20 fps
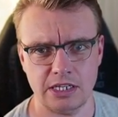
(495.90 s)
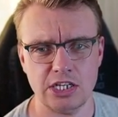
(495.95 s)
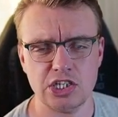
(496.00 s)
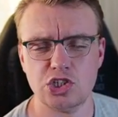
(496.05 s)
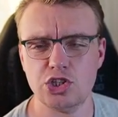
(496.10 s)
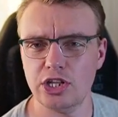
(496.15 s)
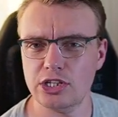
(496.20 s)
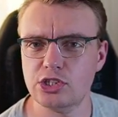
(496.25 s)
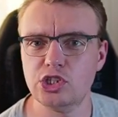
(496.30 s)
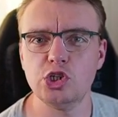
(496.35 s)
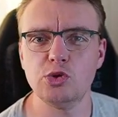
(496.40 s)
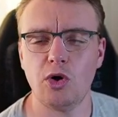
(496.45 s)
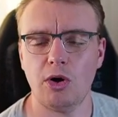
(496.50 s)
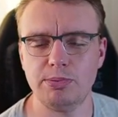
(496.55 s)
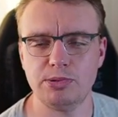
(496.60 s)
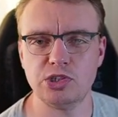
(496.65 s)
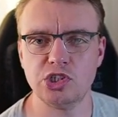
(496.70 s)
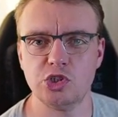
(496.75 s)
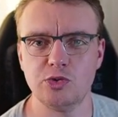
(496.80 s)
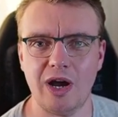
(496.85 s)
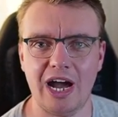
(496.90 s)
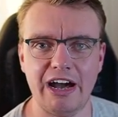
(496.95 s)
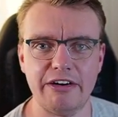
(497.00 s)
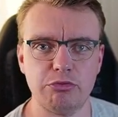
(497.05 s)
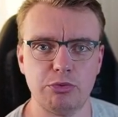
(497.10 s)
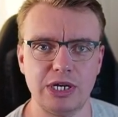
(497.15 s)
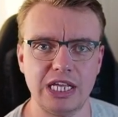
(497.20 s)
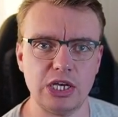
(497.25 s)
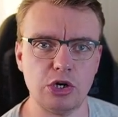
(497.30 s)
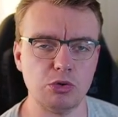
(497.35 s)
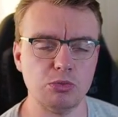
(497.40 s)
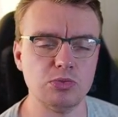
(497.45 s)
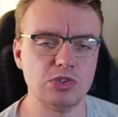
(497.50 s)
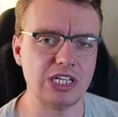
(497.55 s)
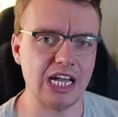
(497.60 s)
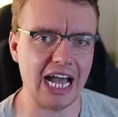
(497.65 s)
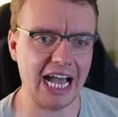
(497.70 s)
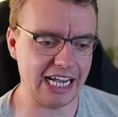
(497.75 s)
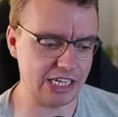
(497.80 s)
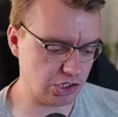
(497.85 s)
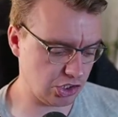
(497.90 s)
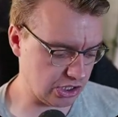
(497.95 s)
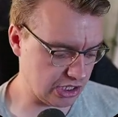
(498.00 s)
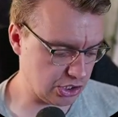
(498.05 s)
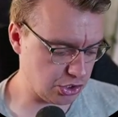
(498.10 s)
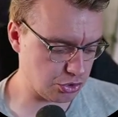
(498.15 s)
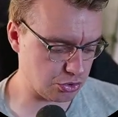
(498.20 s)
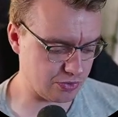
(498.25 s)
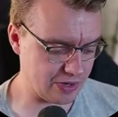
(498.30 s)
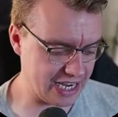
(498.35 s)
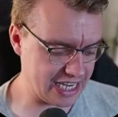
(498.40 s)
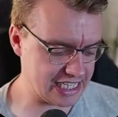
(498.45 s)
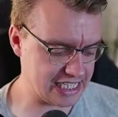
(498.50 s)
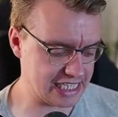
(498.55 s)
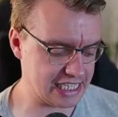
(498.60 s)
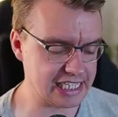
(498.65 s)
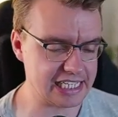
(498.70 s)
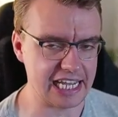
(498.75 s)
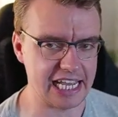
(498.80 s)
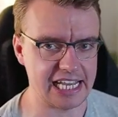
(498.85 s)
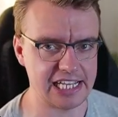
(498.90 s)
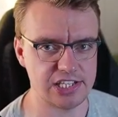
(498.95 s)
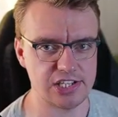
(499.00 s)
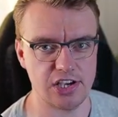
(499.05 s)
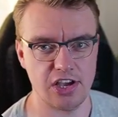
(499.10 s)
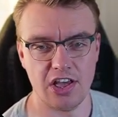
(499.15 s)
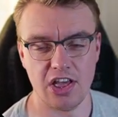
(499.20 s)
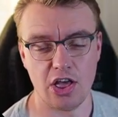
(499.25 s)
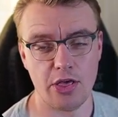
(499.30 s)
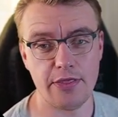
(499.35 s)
So they're the two options you have when it comes to actually tracing data.